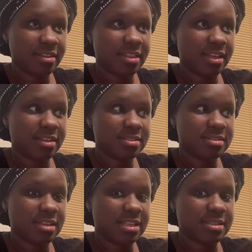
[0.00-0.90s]
Things
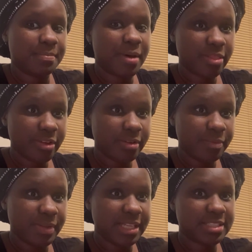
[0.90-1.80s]
as a mother,
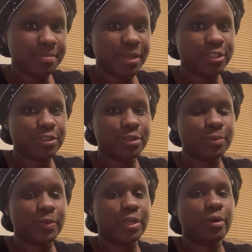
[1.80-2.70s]
we need to make sure
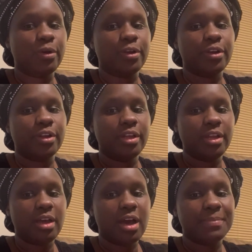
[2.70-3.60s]
we are
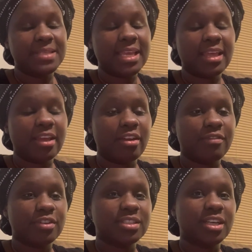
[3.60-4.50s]
taking care of
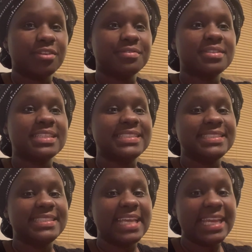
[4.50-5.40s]
ourselves
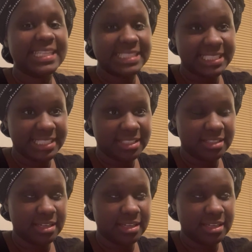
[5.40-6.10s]
daily.